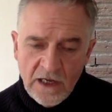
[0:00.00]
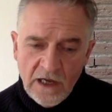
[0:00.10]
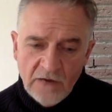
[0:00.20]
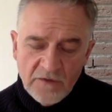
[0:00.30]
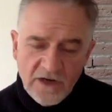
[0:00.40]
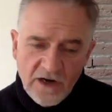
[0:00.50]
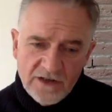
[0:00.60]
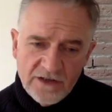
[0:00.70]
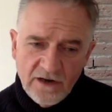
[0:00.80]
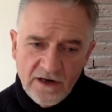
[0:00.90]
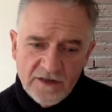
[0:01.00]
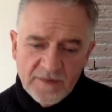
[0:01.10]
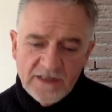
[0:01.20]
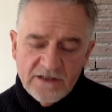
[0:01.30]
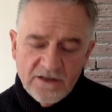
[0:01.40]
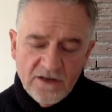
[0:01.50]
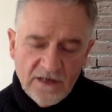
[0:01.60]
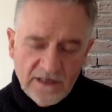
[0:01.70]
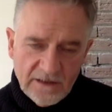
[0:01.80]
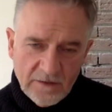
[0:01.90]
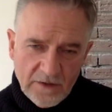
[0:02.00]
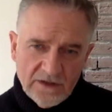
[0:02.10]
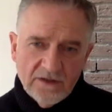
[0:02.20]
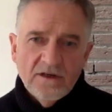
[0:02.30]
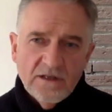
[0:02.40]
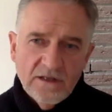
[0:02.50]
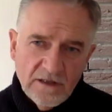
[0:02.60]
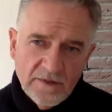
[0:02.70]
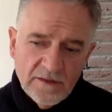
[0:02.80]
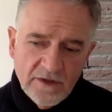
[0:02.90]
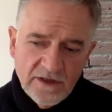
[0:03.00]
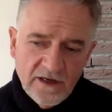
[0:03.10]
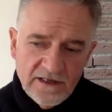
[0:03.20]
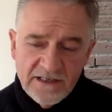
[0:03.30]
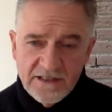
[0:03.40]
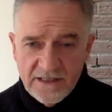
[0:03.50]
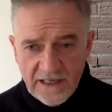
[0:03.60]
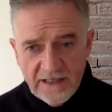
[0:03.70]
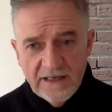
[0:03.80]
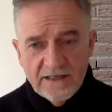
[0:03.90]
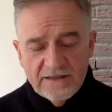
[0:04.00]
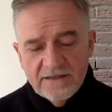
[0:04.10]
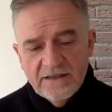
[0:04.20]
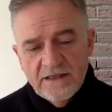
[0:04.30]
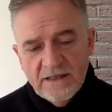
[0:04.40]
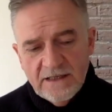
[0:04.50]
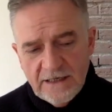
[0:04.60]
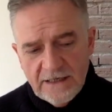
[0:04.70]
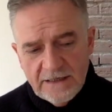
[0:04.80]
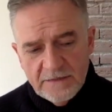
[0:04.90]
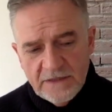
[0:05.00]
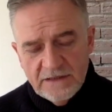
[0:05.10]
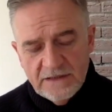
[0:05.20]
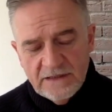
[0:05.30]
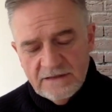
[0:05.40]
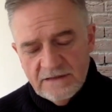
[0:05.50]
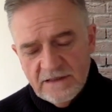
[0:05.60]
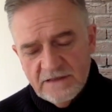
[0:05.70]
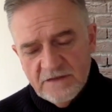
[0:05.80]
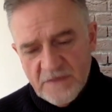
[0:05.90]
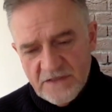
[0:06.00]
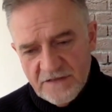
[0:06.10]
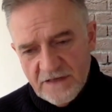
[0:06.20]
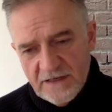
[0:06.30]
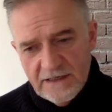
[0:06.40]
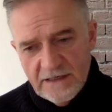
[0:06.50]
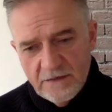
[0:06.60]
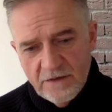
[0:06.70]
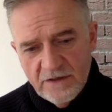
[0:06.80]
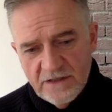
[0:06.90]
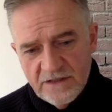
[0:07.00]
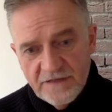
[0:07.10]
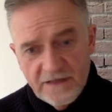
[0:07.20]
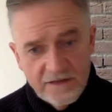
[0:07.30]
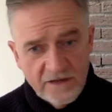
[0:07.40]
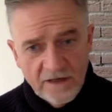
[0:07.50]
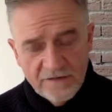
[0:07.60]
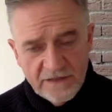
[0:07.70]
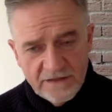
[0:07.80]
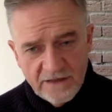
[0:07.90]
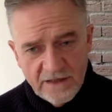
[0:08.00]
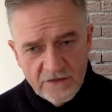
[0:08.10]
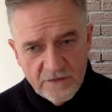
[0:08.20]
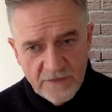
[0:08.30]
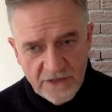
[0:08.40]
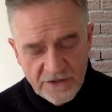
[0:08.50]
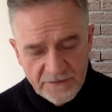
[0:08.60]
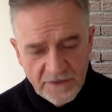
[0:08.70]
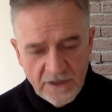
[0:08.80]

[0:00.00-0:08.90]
In regards to arts-based learning, I want to talk a little bit about how I see that in specifically around this field of conflict transformation.